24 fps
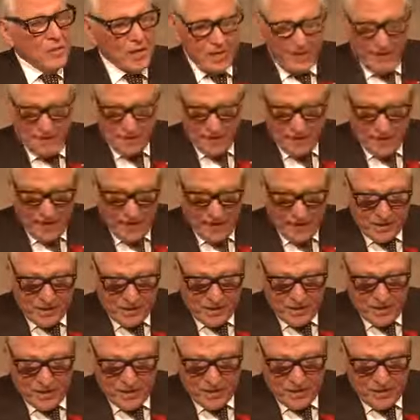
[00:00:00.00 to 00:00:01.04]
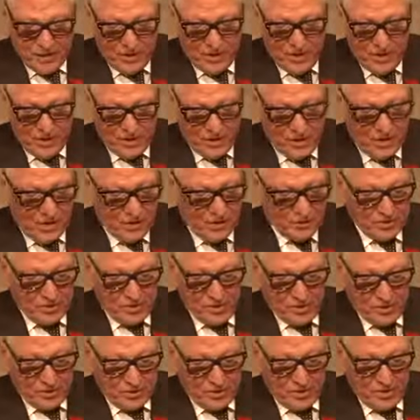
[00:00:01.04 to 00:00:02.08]
well as past honorees,
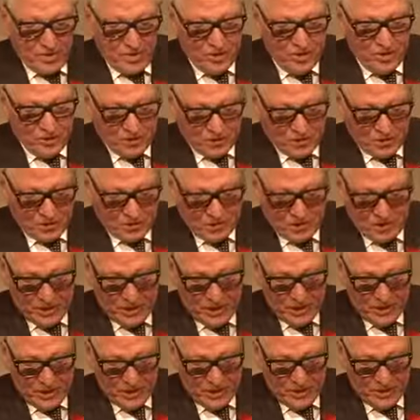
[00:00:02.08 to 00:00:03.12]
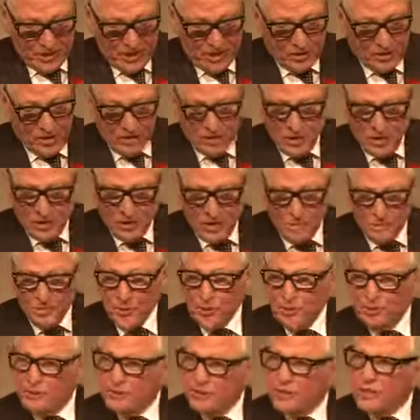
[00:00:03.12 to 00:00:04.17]
Dr. John Dirks, Dr. Alan
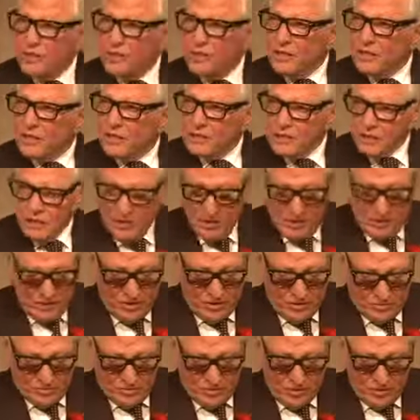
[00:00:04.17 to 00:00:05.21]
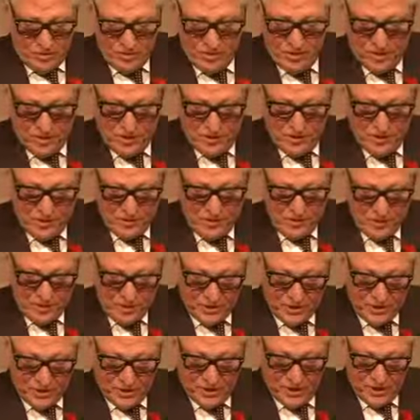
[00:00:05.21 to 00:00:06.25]
Bernstein, Dr. Lou
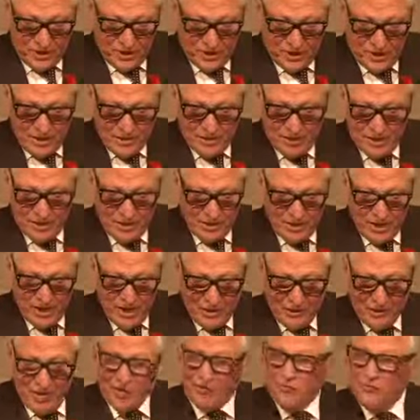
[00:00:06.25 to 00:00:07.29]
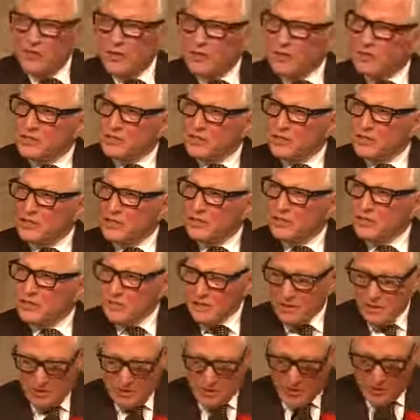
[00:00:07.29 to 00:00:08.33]
Seminovich, Dr. Henry Friesen,
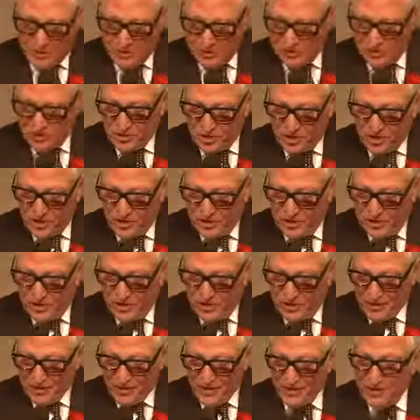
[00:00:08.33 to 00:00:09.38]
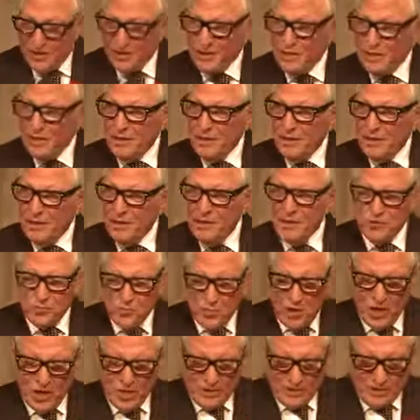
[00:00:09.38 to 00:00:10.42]
Dr. John Evans, each
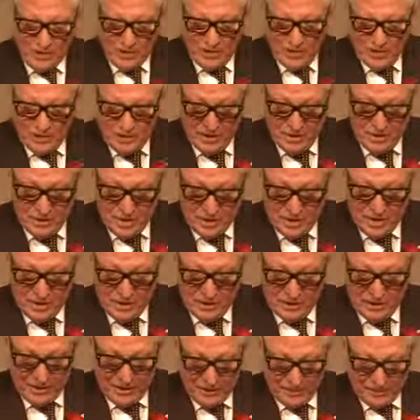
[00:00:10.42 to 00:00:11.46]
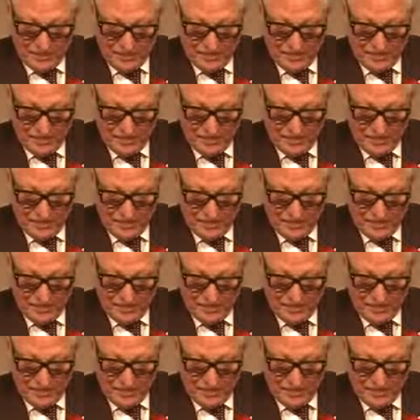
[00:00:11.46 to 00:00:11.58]
one a giant.